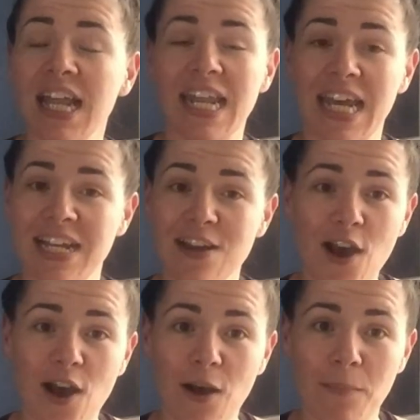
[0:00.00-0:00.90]
laid
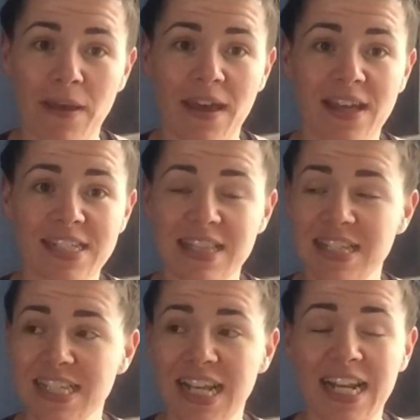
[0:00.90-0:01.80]
carpet, did the
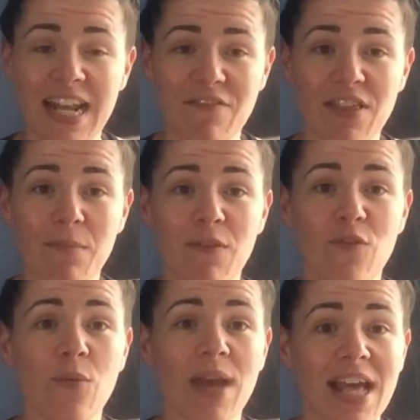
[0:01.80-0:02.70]
ceiling and everything
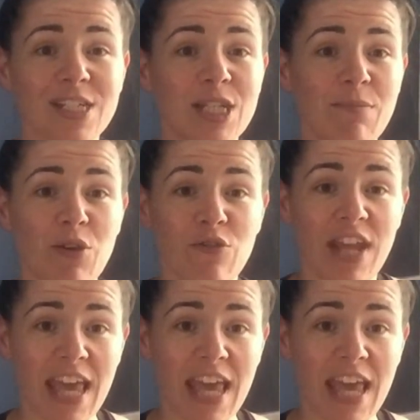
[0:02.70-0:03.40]
before we actually moved